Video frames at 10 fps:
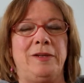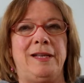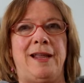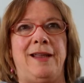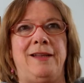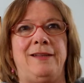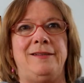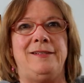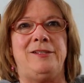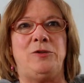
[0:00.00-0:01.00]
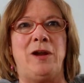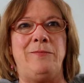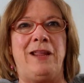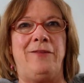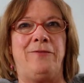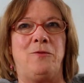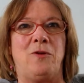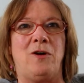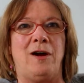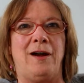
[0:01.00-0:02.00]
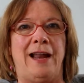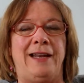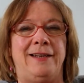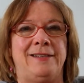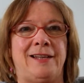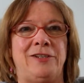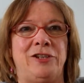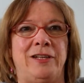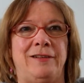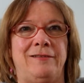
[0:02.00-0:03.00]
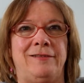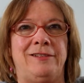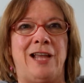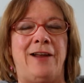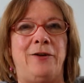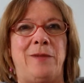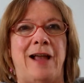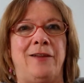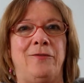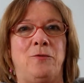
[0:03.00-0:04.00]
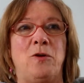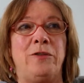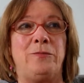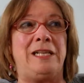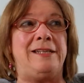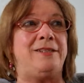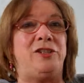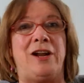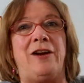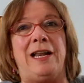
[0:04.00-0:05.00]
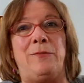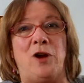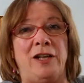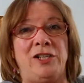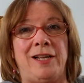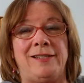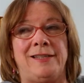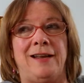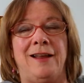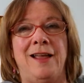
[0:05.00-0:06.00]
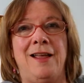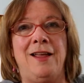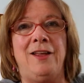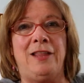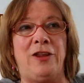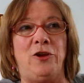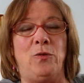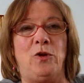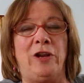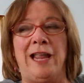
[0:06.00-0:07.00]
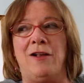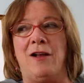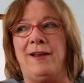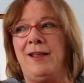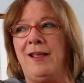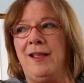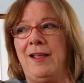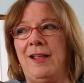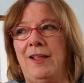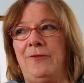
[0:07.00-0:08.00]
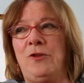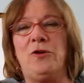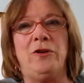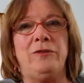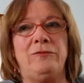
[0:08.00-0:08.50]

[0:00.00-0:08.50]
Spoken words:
and join me for any discussion and chatter back and forth. Please share any projects that you're working on. If you're